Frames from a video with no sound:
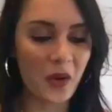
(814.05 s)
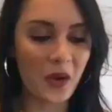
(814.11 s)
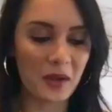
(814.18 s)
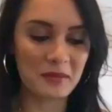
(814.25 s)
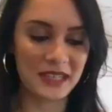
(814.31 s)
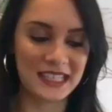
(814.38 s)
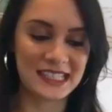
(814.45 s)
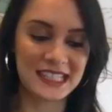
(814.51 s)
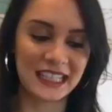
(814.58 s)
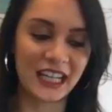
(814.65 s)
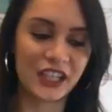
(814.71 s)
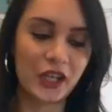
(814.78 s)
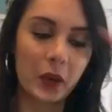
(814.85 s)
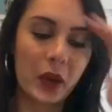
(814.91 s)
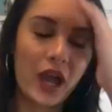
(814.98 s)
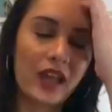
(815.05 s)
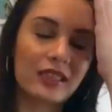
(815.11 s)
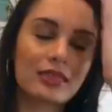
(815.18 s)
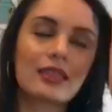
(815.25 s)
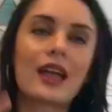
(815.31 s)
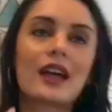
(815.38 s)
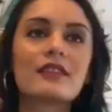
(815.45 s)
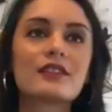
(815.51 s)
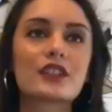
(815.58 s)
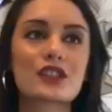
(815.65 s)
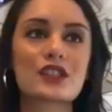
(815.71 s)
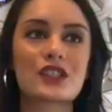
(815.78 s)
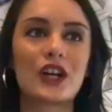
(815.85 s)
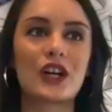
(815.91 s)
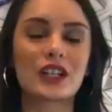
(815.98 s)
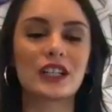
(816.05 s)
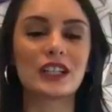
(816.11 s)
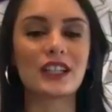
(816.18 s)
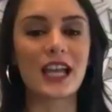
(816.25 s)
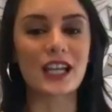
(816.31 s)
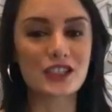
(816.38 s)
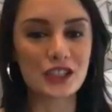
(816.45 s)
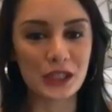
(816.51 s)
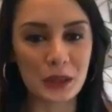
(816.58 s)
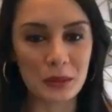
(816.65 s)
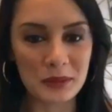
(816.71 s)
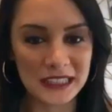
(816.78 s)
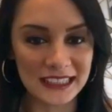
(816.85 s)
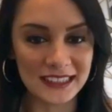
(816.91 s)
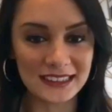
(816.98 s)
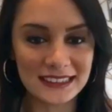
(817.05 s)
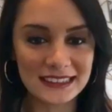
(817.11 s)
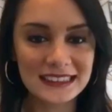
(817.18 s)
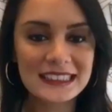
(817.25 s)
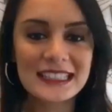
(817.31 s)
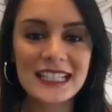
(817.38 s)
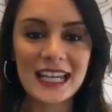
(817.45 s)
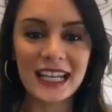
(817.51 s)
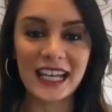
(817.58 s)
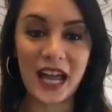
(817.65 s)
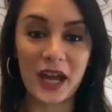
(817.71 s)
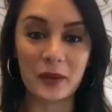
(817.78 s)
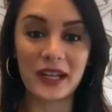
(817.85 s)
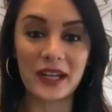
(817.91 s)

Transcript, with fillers: amazing. I know, I love your song Electric Appeal and how it